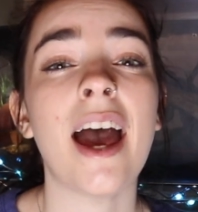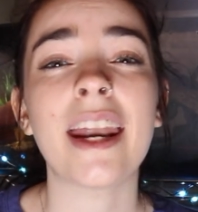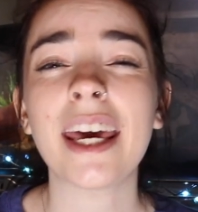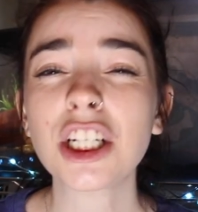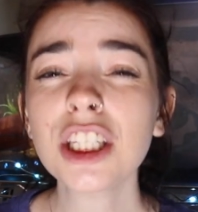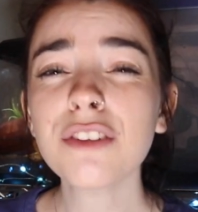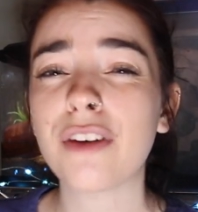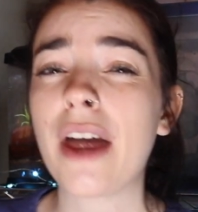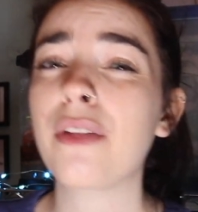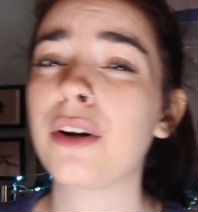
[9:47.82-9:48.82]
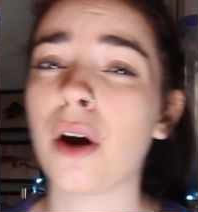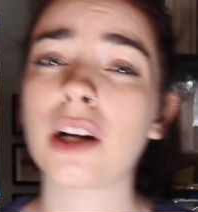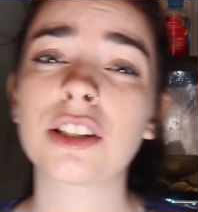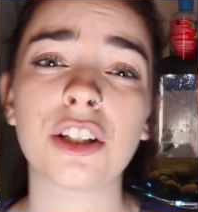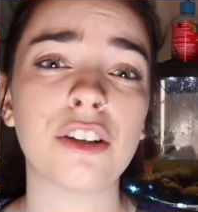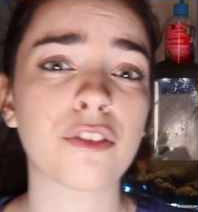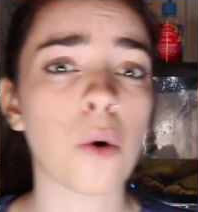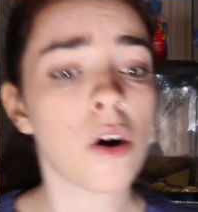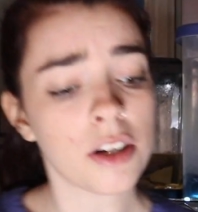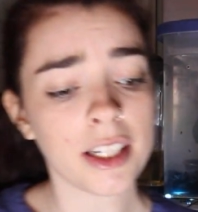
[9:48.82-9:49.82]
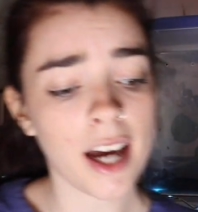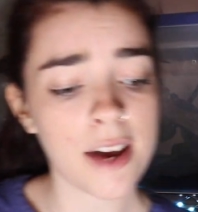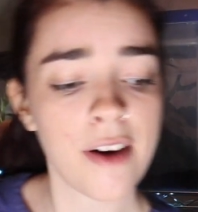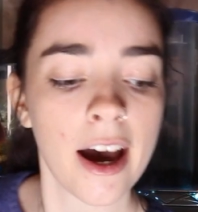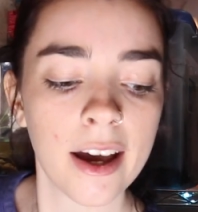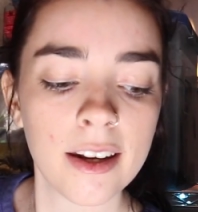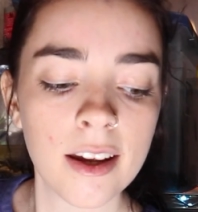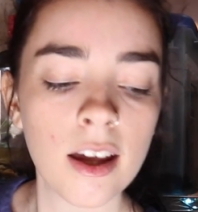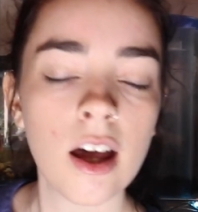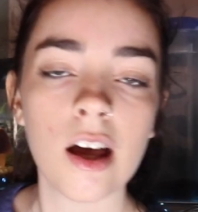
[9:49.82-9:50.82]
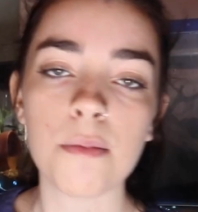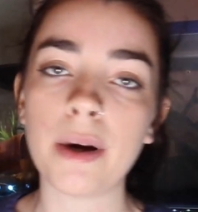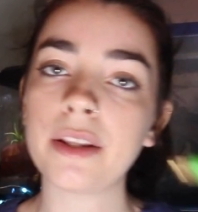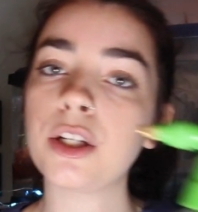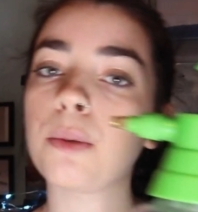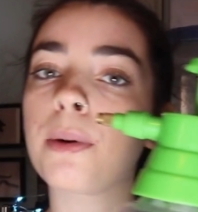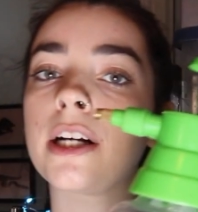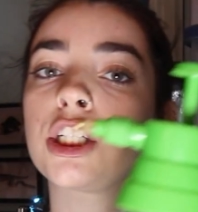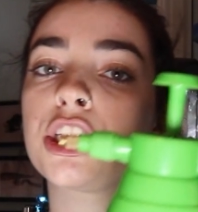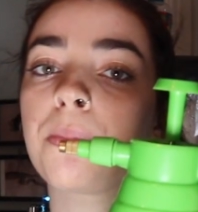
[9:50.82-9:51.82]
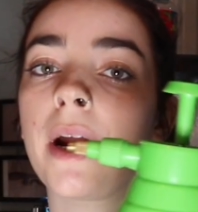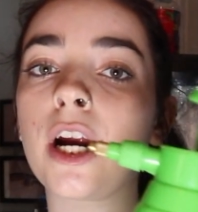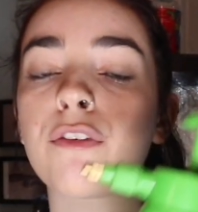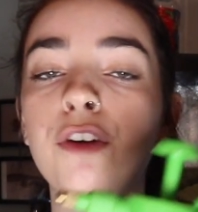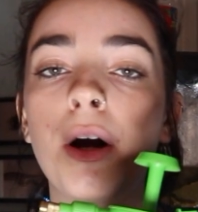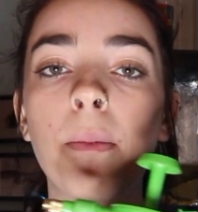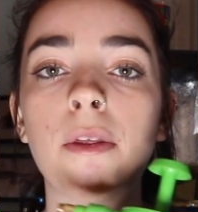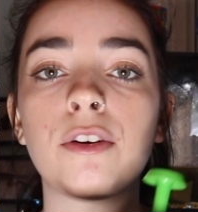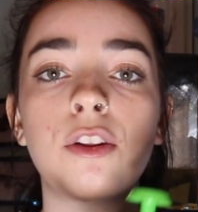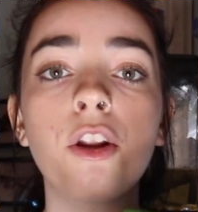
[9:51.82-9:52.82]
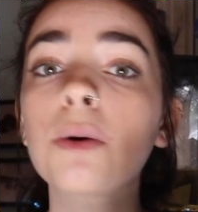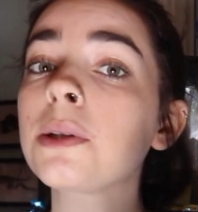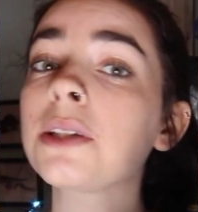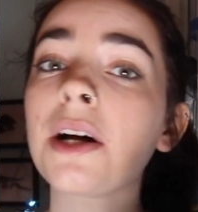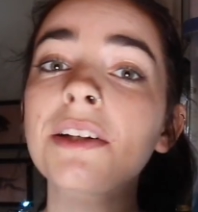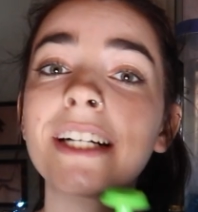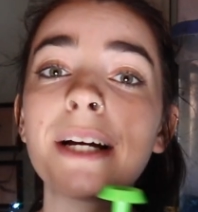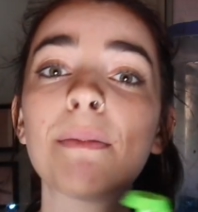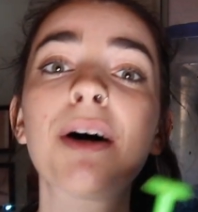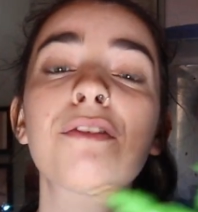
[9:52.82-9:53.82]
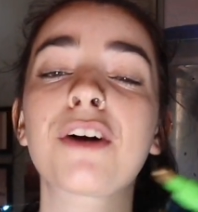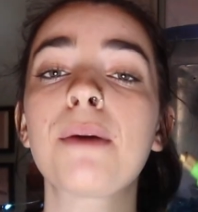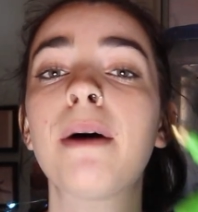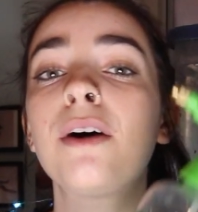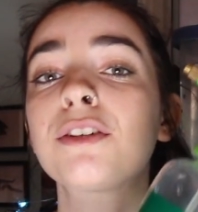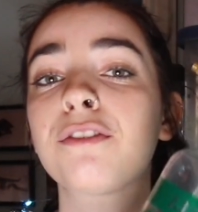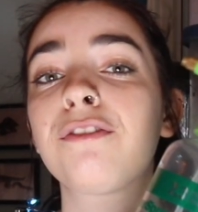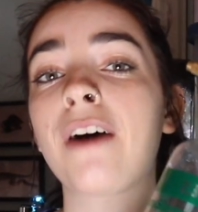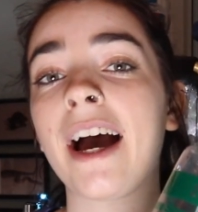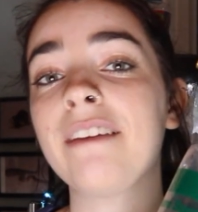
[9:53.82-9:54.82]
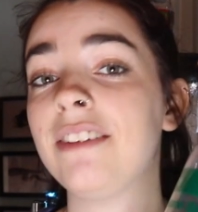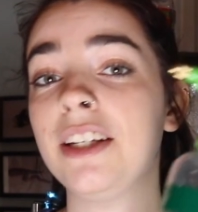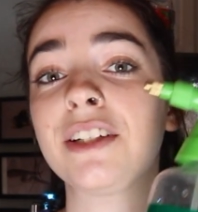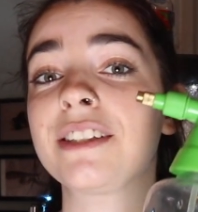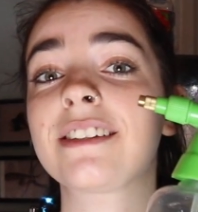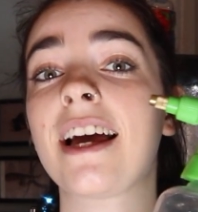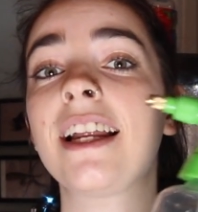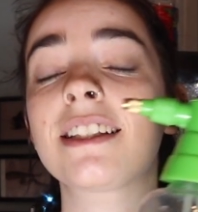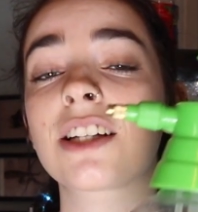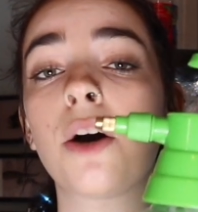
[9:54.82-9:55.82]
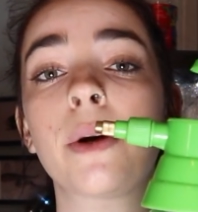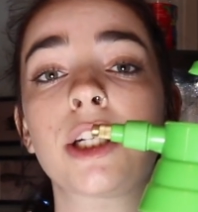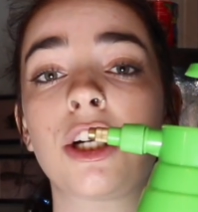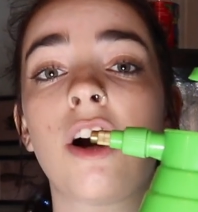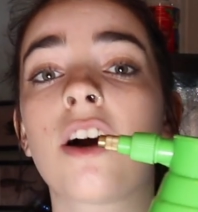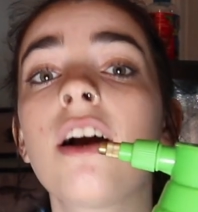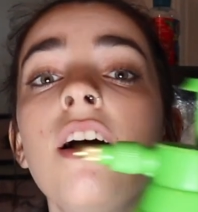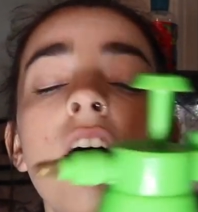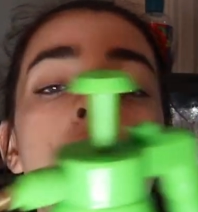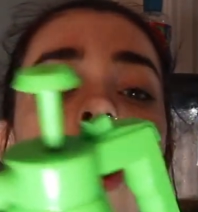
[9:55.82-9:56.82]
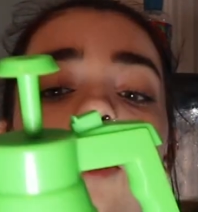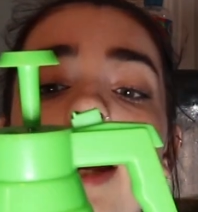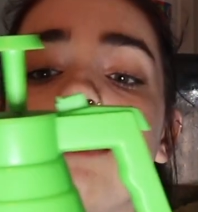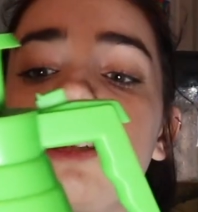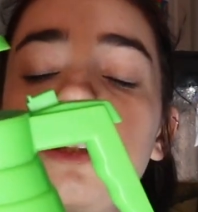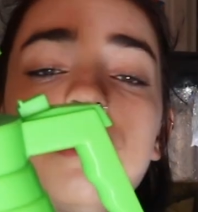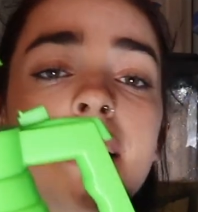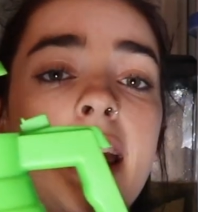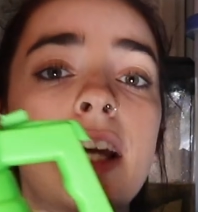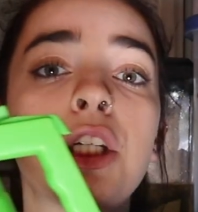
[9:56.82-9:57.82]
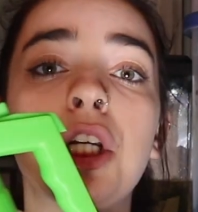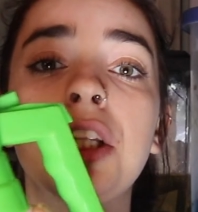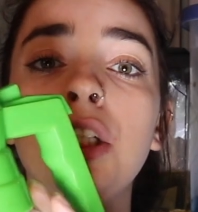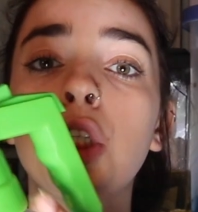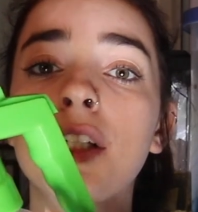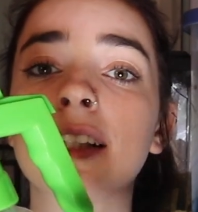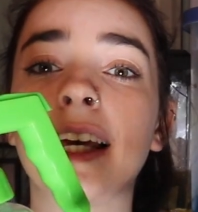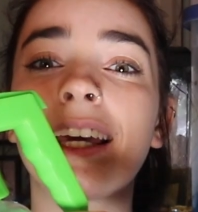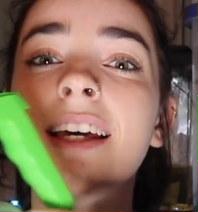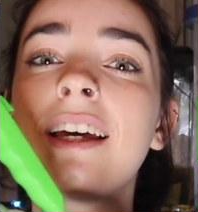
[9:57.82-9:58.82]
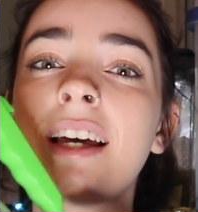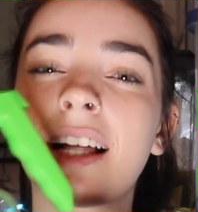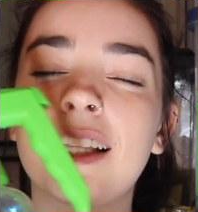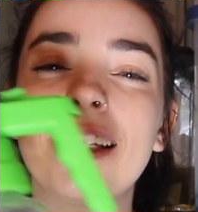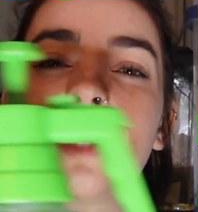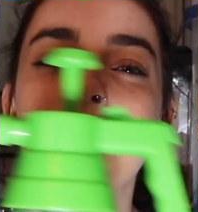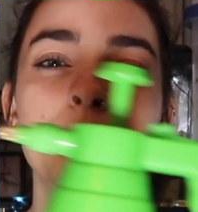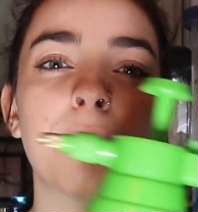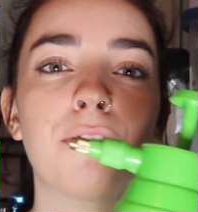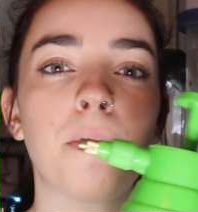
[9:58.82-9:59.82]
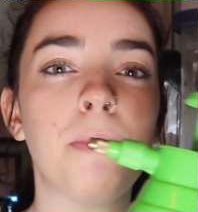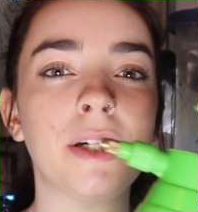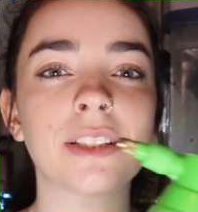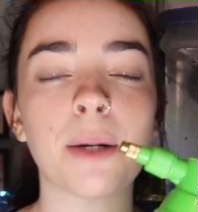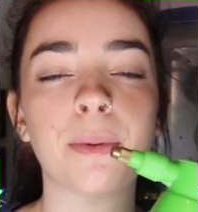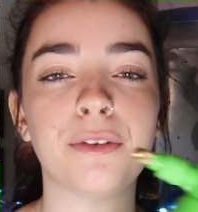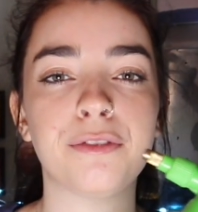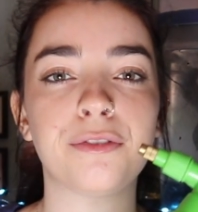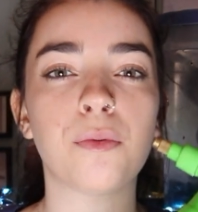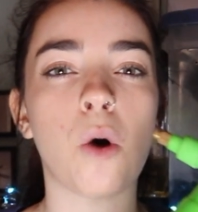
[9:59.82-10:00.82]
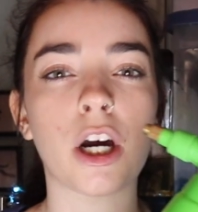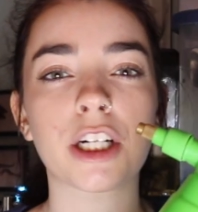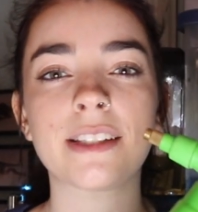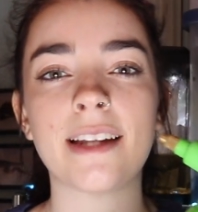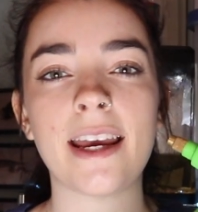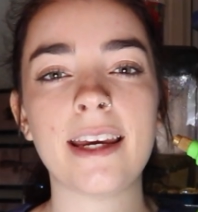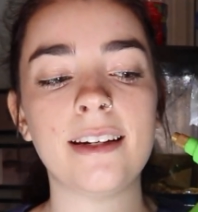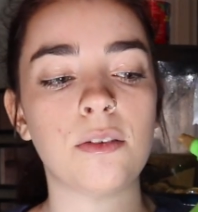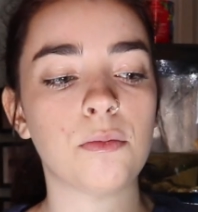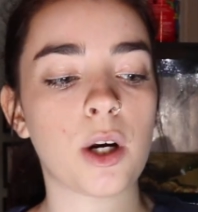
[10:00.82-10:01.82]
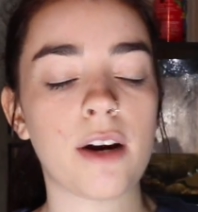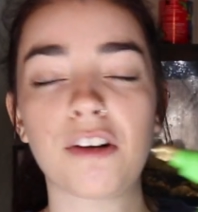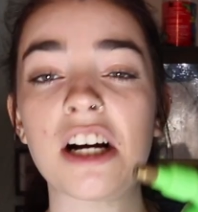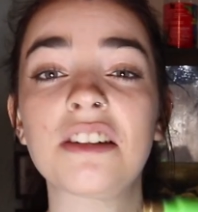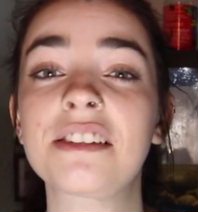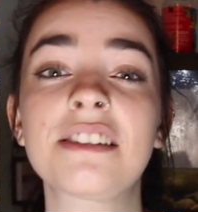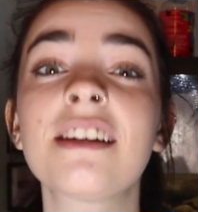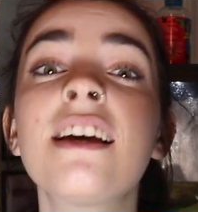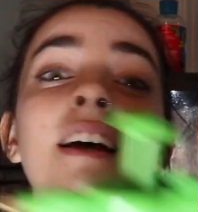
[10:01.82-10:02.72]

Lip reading: and I actually find they're not as good of quality. I've had my little pressure sprayer from the local Dollarama for about 5 years, and it's going strong. All I have to do is occasionally just like clean out some of the buildup of water stain and whatever else